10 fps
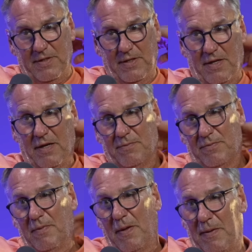you know,
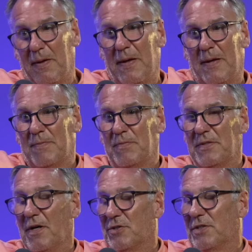
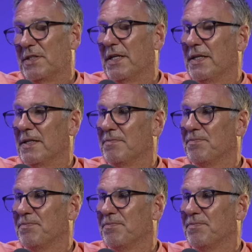he's Argentinian.